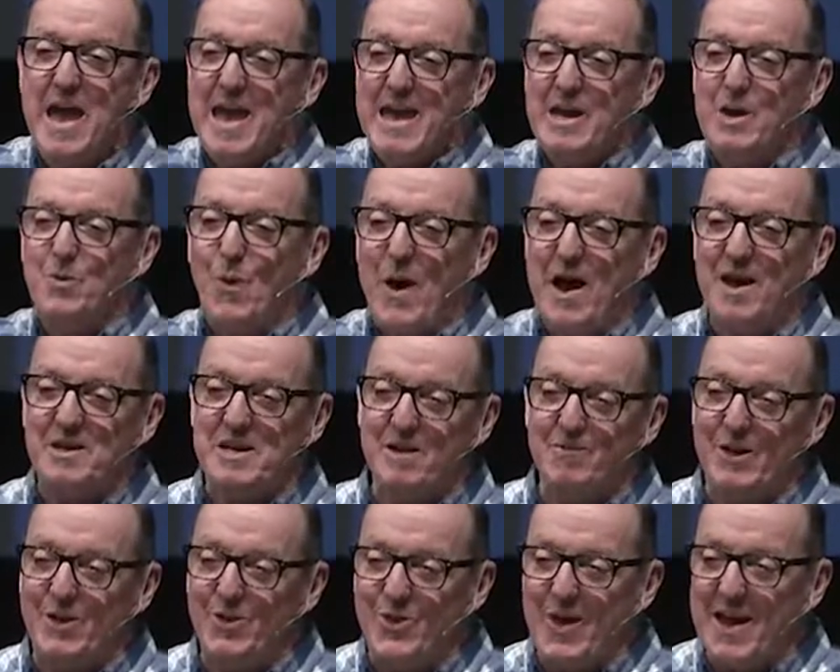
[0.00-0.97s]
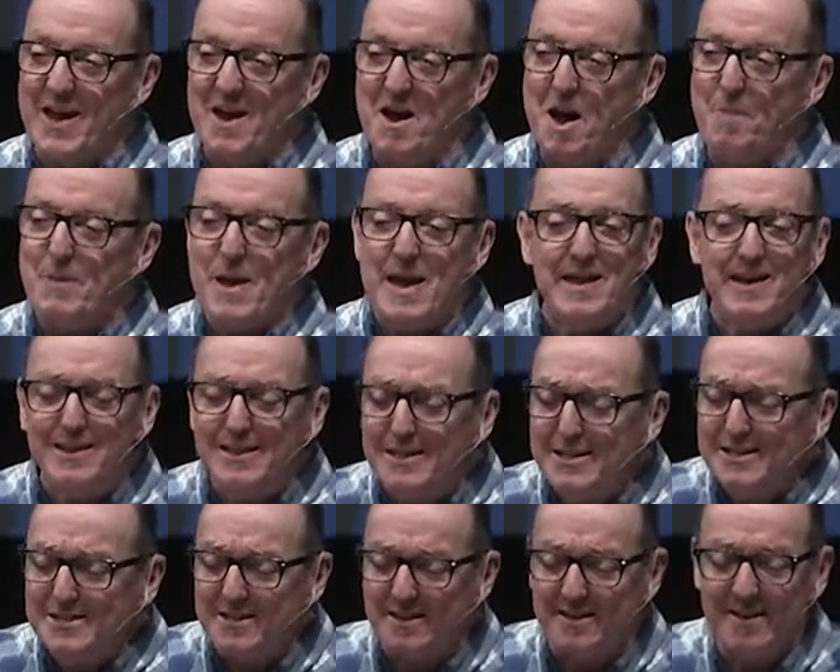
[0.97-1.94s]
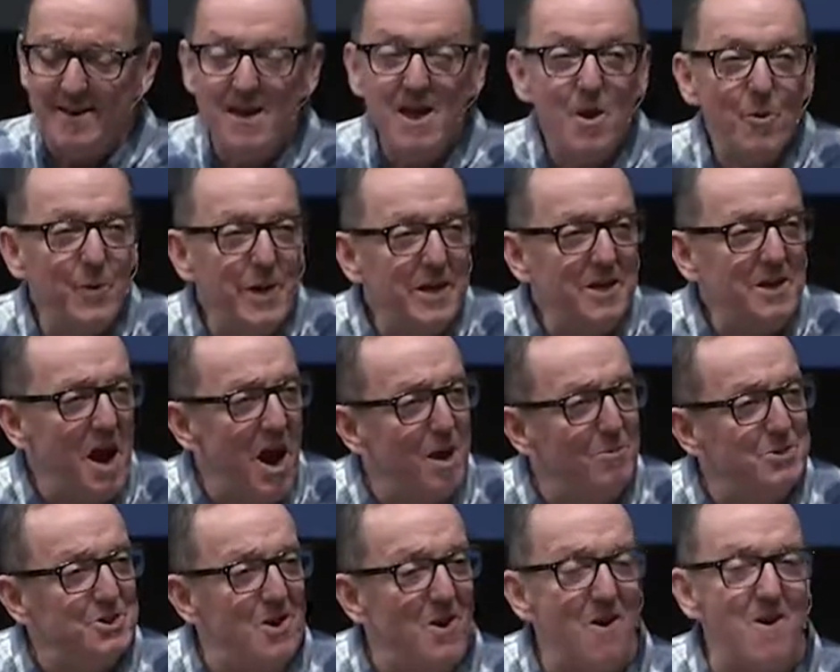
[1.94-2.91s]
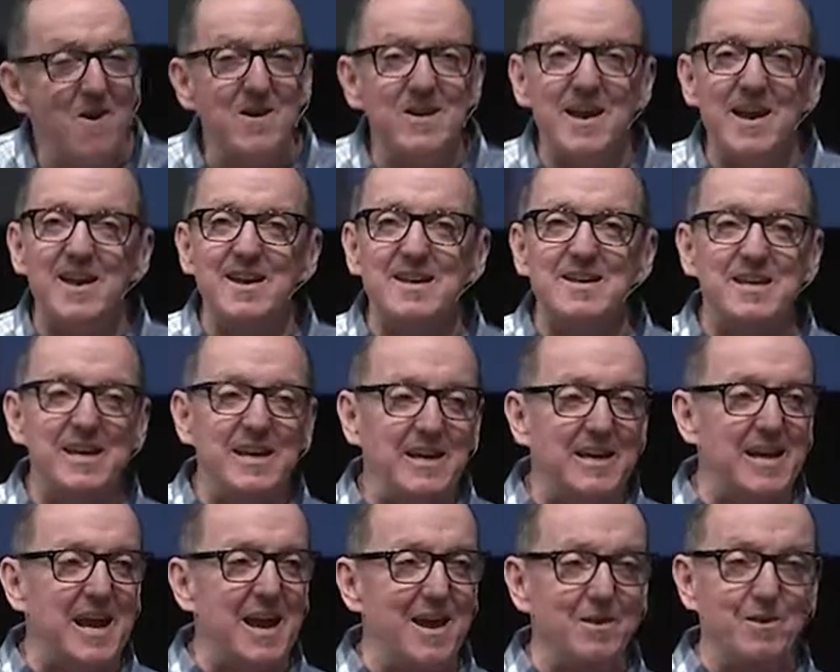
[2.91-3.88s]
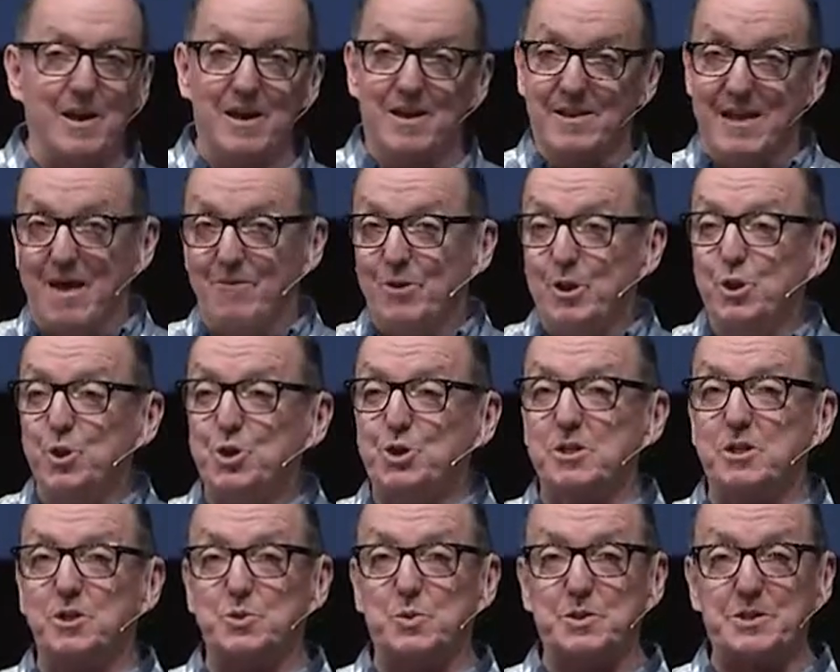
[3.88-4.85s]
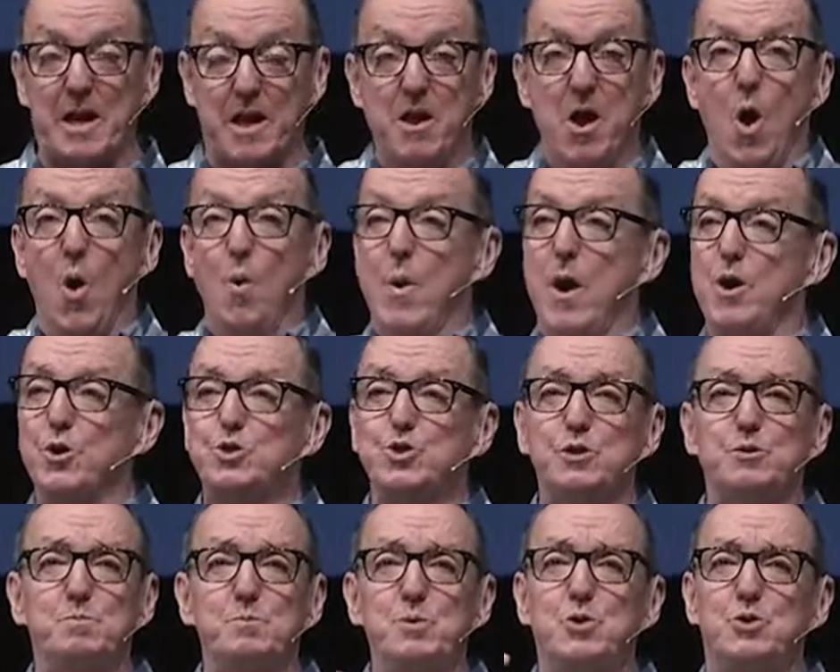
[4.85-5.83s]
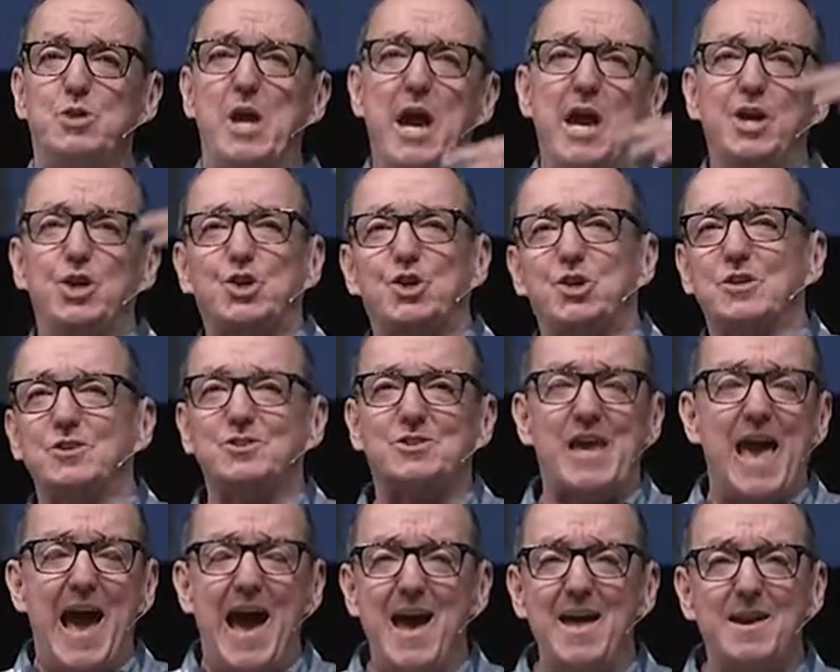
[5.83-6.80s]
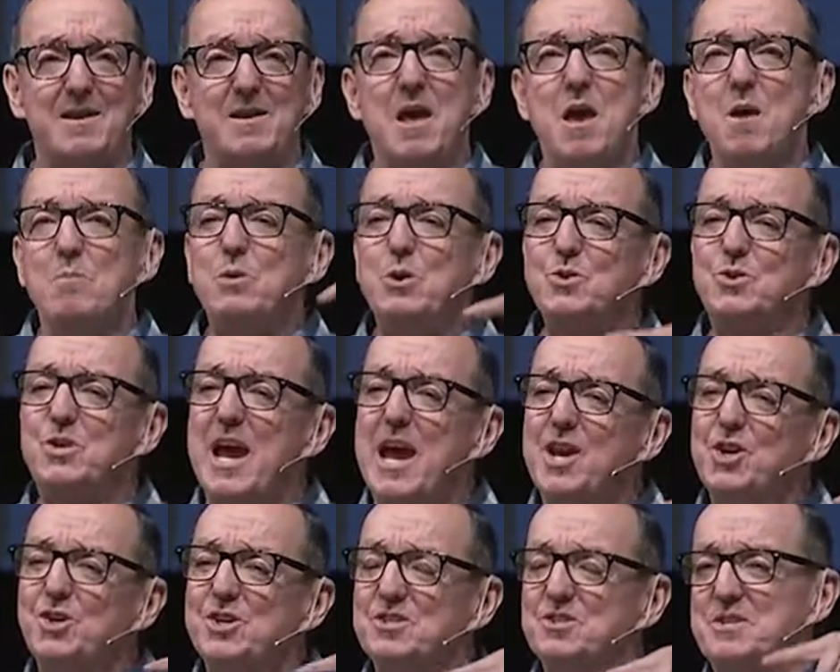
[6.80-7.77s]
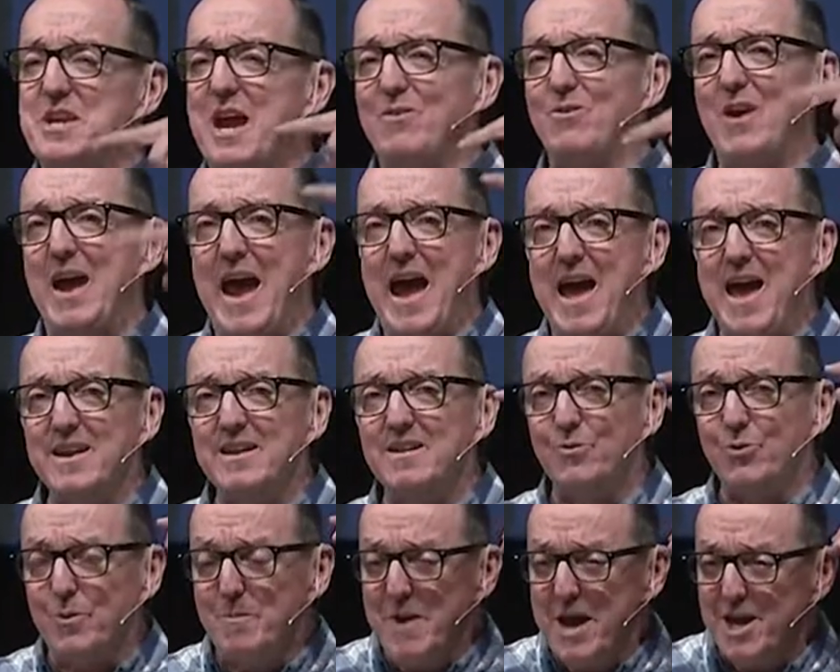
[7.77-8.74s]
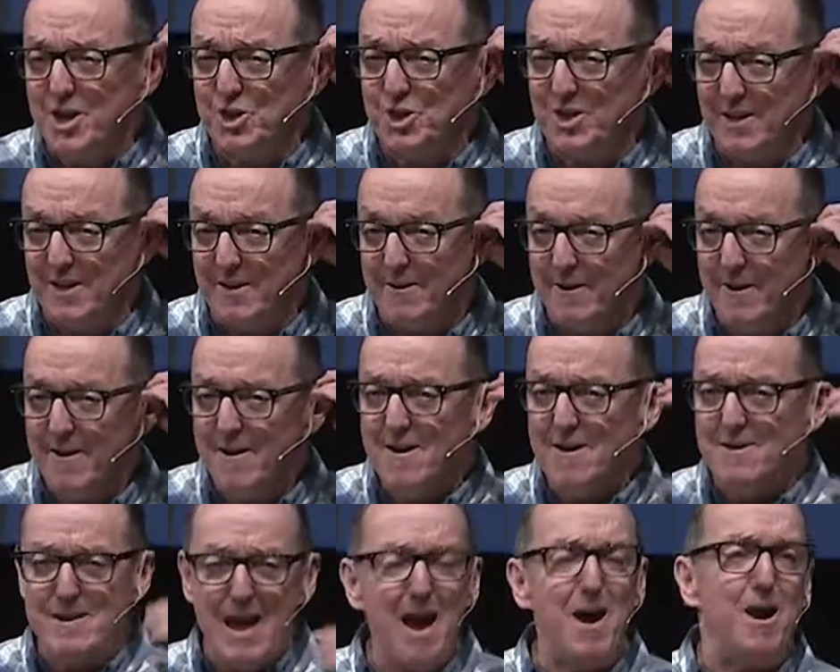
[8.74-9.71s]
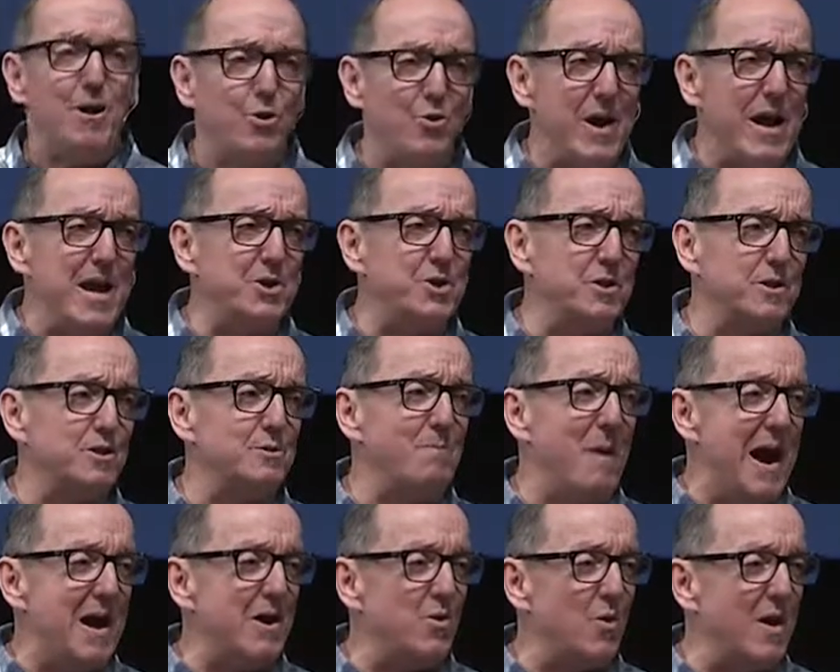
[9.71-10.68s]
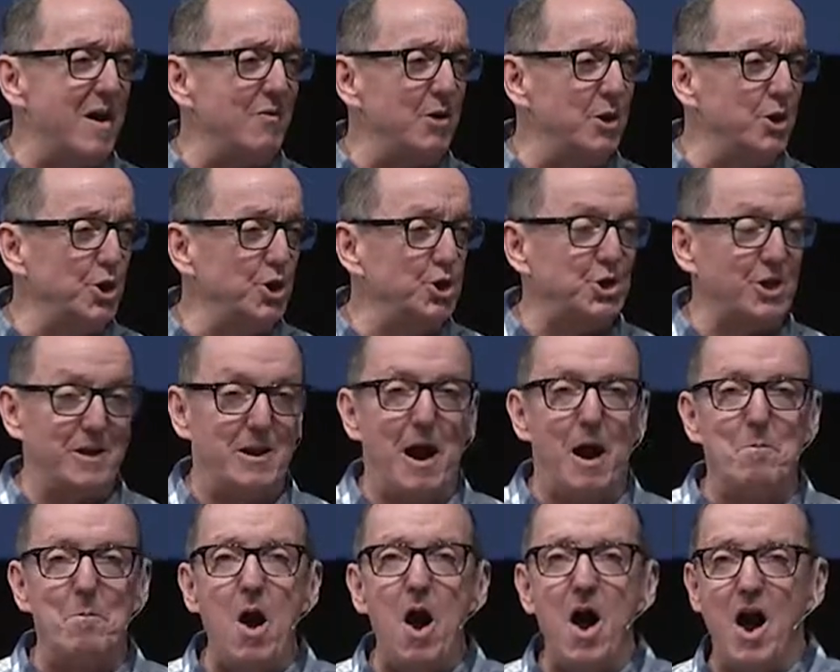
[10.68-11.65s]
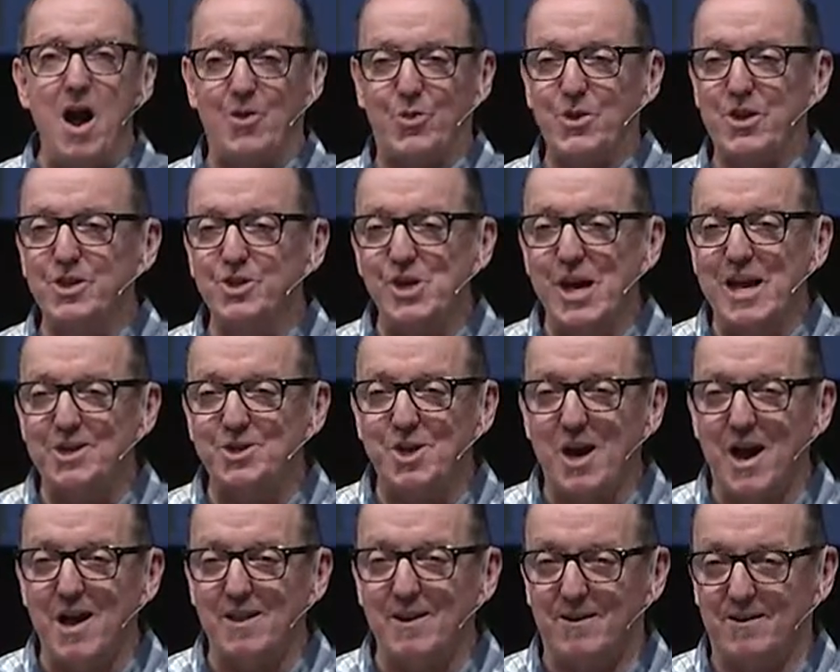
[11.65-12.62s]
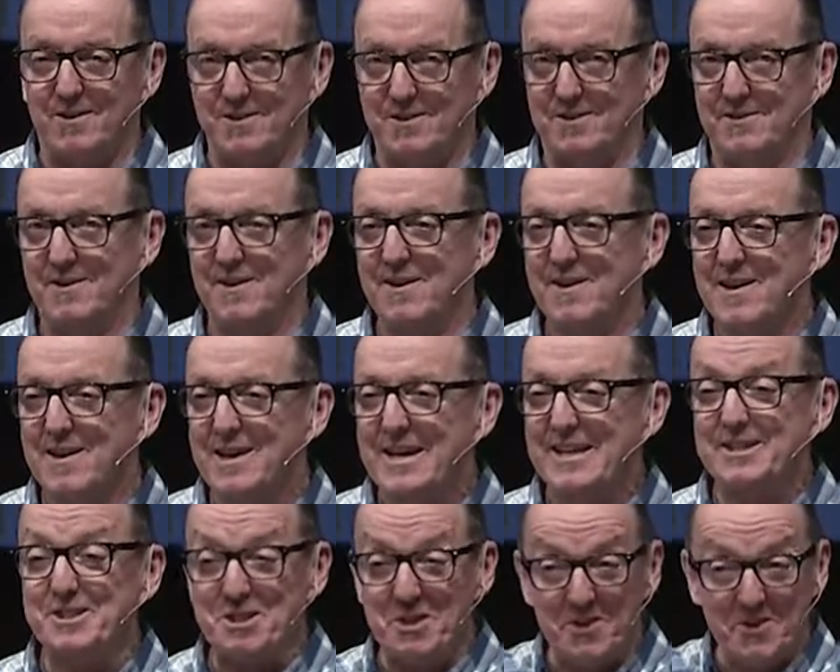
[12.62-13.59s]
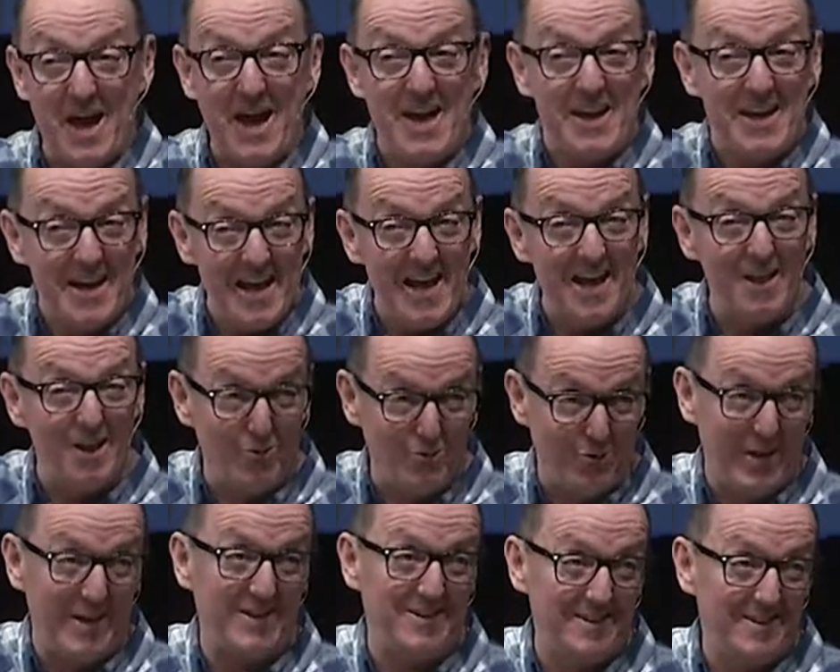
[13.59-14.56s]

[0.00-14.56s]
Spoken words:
He wound everything up. And listen, when it comes to RNA and DNA, the evolutionists will say, well, just mutations added. Mutations never add information. Yeah, I'll grant you there's microevolution. A moth can change colors. It's still not an elephant.